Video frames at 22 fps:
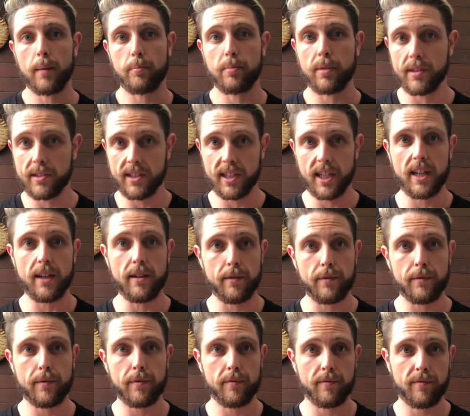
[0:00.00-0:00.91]

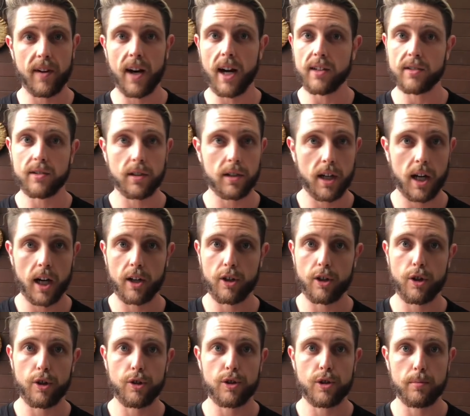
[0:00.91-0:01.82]
perceive fasted
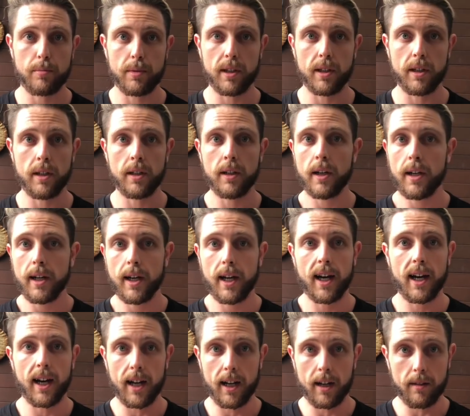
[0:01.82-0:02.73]
cardio to be
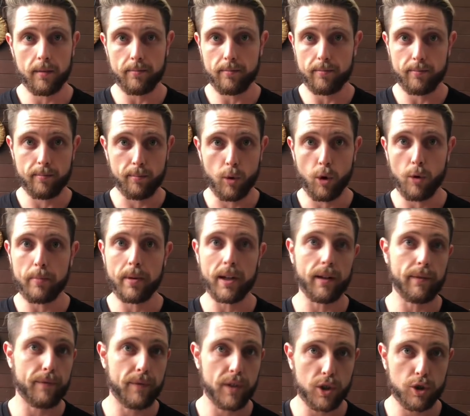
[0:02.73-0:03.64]
more
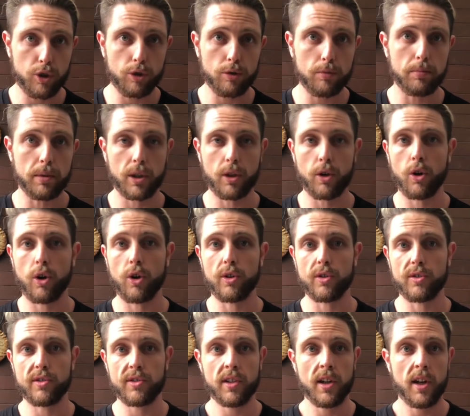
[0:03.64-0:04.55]
beneficial,
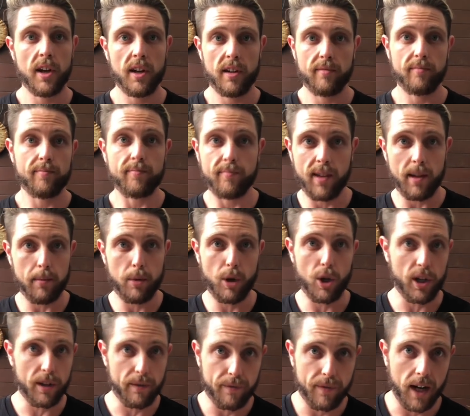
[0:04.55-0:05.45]
because they're
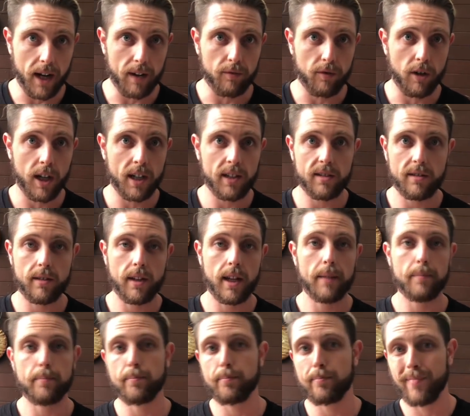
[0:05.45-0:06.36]
burning fat, right?
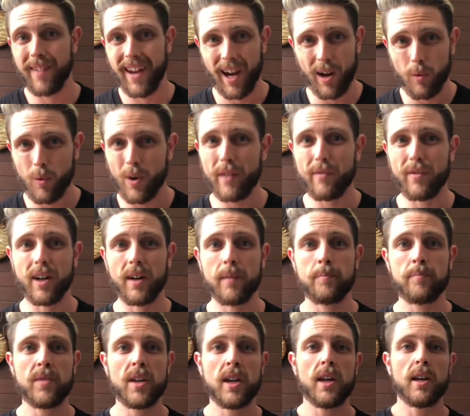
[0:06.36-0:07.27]
However,
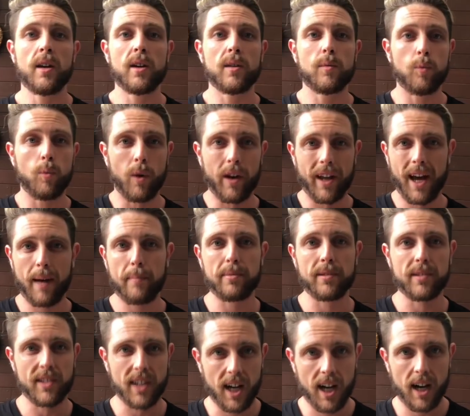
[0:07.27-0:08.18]
what
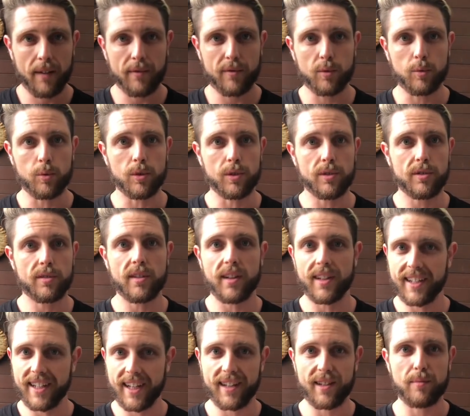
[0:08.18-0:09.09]
happens afterwards,
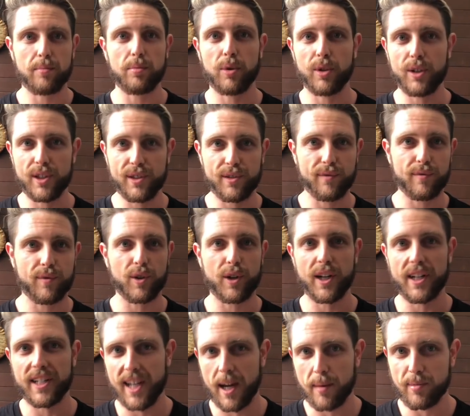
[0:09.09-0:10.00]
again, the body is a
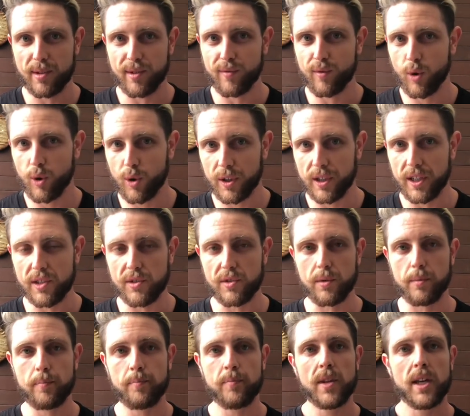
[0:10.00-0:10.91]
very adaptive
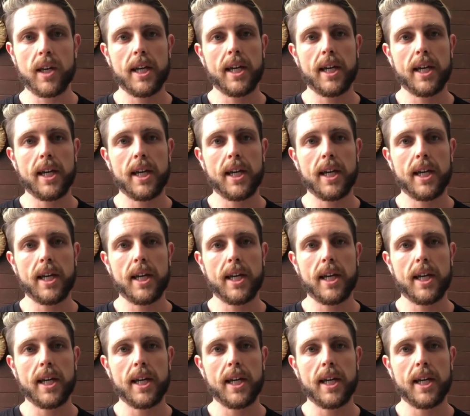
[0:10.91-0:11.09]
organism.